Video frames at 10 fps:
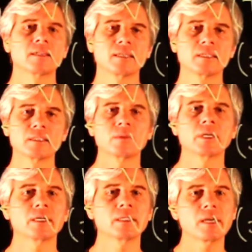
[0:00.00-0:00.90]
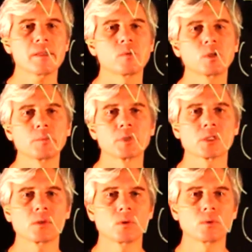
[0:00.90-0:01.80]
and another will be
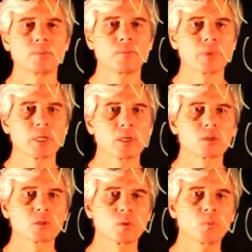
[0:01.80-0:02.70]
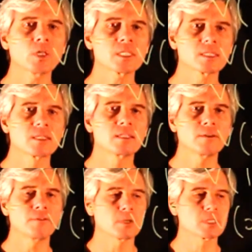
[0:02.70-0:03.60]
slow. So what's the
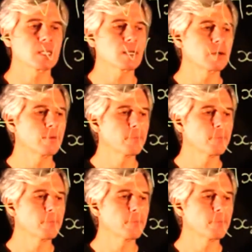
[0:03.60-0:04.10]
difference here?